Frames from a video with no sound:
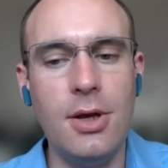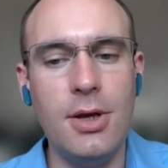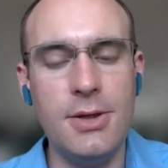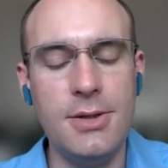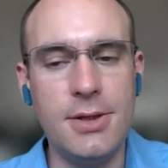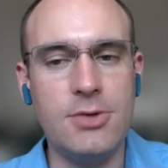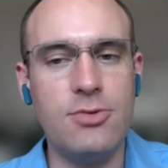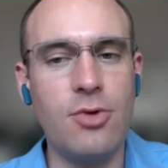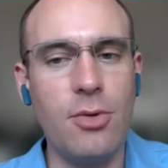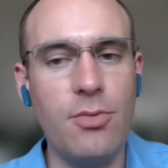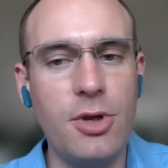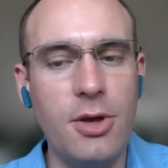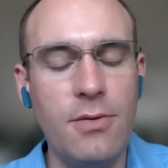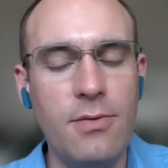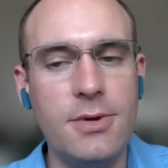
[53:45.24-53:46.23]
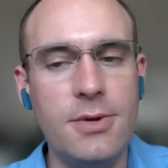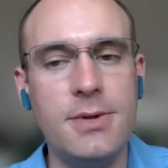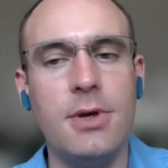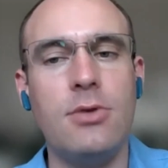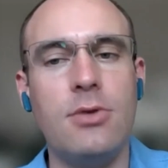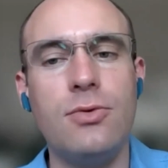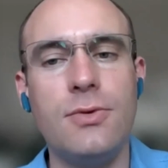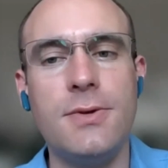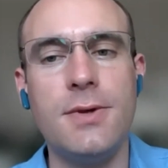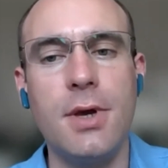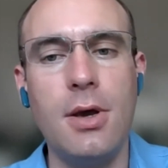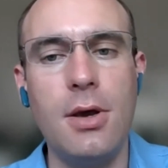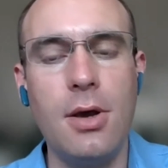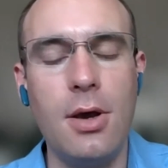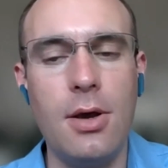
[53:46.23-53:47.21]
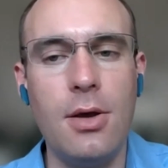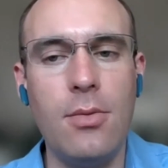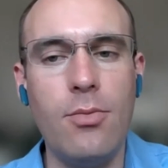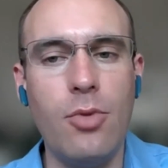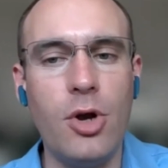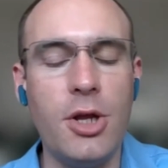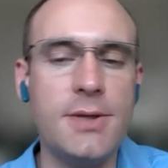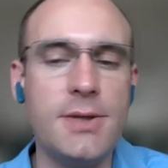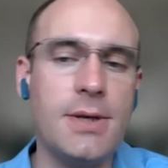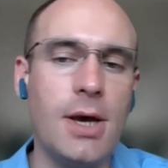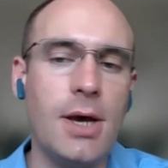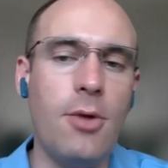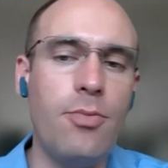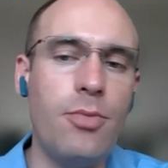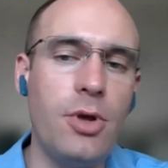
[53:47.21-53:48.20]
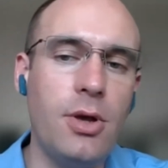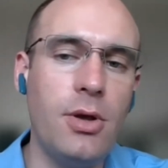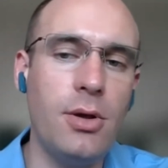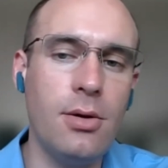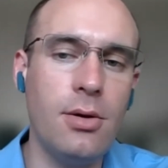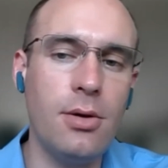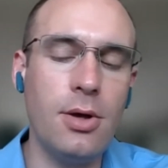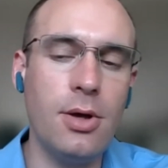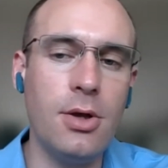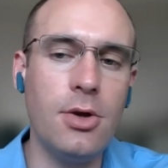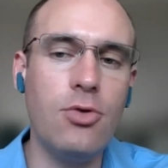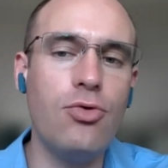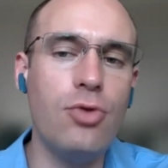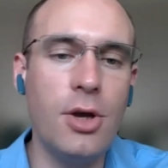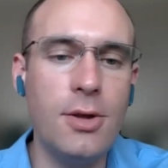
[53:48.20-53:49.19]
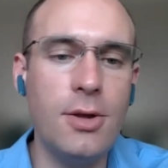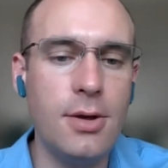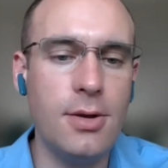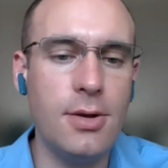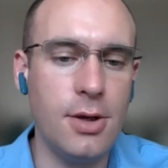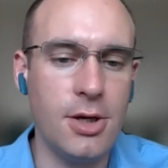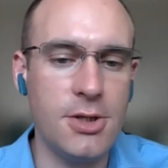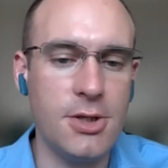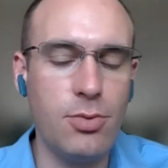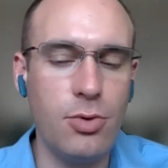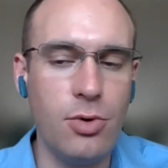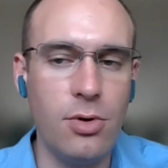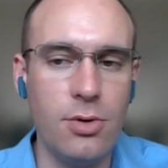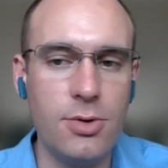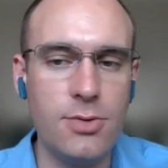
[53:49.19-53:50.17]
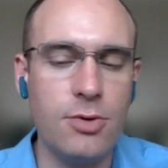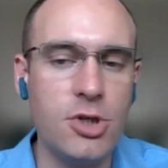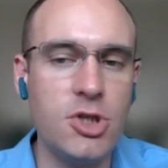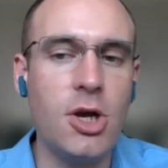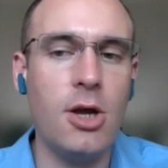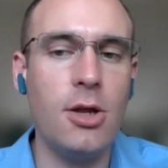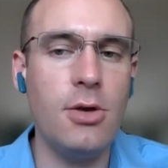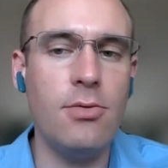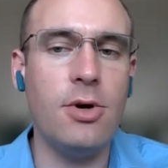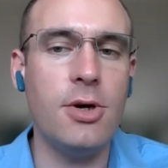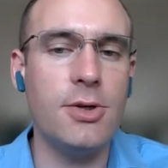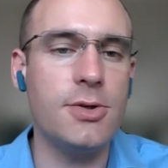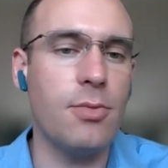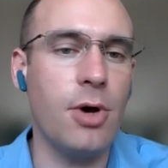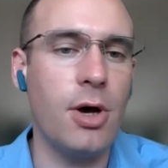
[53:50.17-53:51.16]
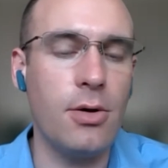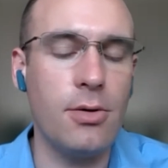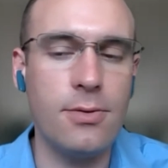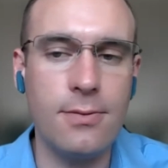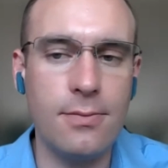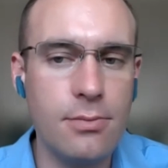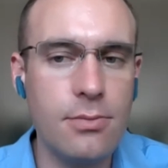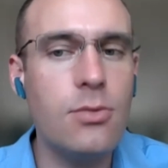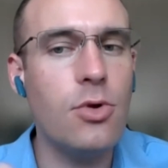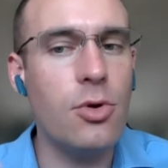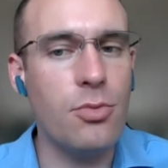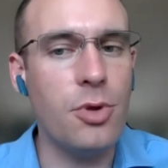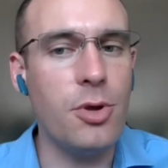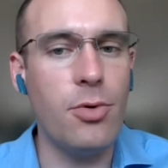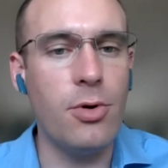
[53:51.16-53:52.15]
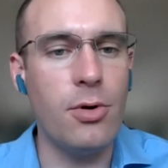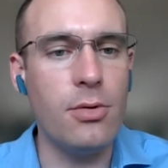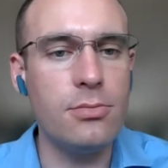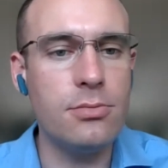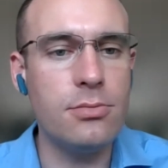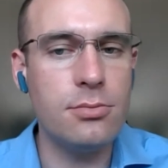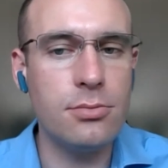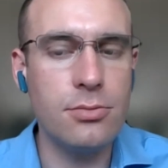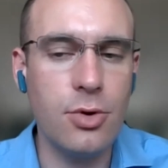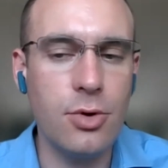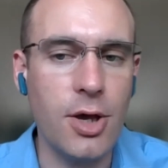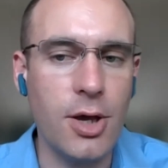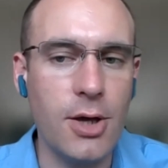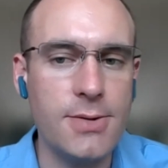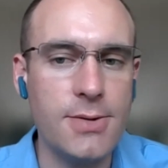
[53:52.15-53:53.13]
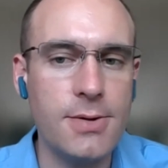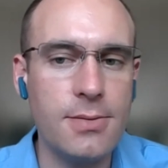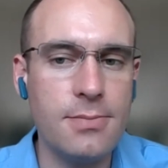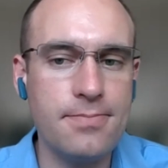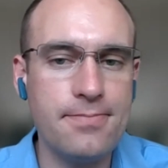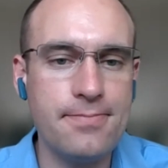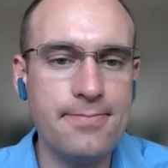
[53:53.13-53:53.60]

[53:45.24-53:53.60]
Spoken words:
is disruptive, is there to stay, but it's helping in creating the experience, which anyway is about the people, the guest.